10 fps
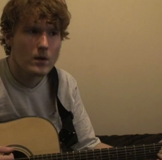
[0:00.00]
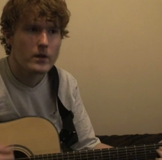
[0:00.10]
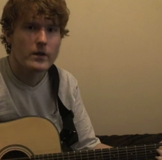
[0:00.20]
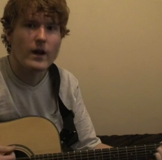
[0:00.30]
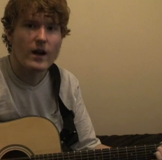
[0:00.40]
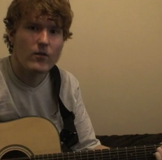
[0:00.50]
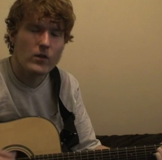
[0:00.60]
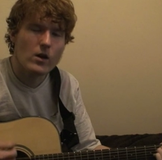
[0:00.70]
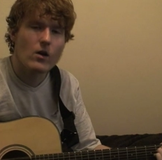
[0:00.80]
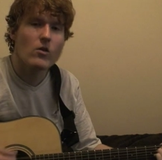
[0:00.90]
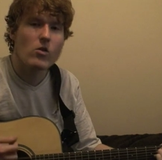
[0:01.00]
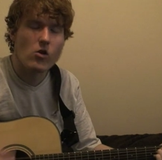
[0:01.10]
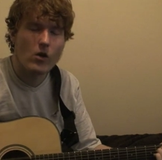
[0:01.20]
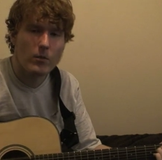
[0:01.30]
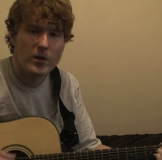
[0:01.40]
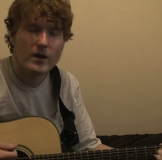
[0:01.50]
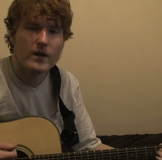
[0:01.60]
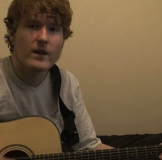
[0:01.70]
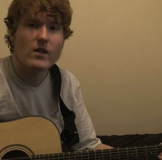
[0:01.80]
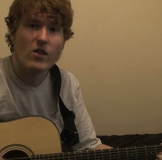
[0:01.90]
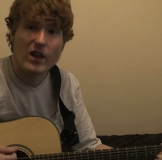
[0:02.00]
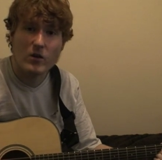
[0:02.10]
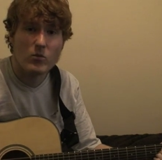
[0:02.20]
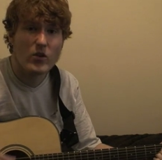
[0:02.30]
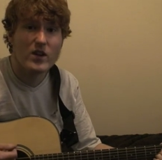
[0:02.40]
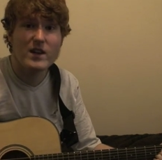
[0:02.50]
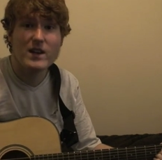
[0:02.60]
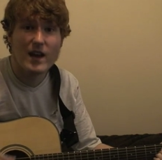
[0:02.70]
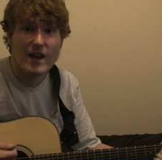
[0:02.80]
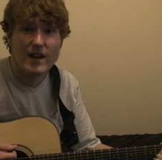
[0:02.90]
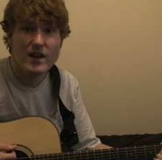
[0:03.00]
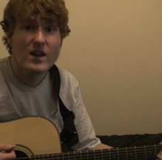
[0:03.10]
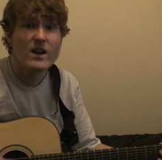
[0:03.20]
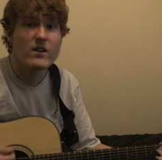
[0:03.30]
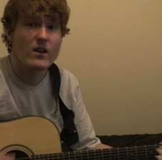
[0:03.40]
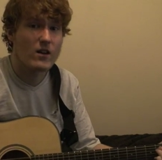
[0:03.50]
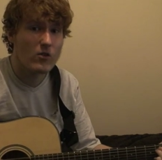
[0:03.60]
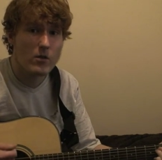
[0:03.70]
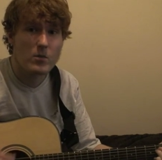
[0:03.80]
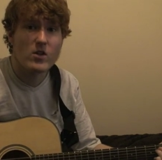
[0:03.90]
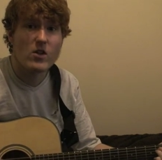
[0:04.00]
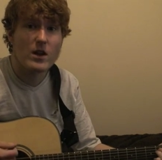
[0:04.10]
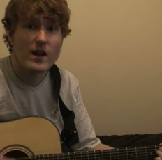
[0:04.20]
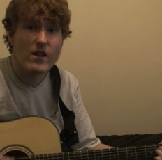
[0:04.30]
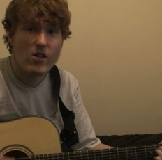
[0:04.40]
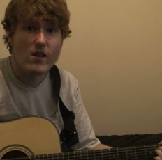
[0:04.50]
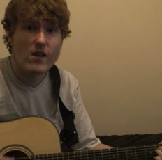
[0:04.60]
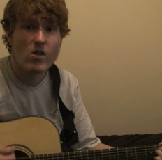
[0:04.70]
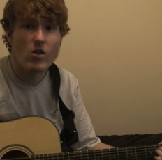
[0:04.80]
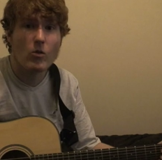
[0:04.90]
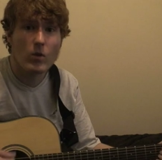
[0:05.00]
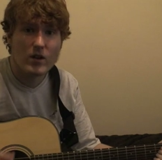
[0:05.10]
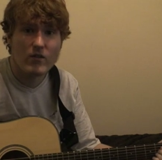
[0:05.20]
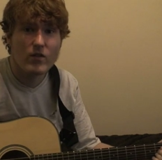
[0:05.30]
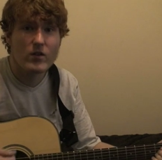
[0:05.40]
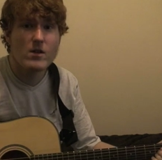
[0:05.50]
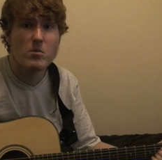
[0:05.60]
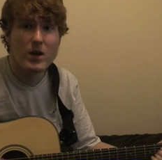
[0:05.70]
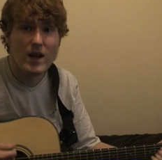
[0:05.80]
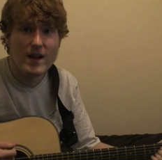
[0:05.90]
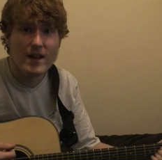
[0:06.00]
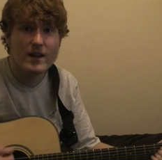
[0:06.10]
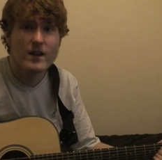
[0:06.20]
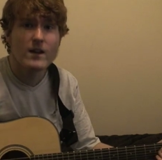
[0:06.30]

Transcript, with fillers: You haven't gone shopping, it's getting pretty late. You're hungry but you're lazy, so what can fill your plate?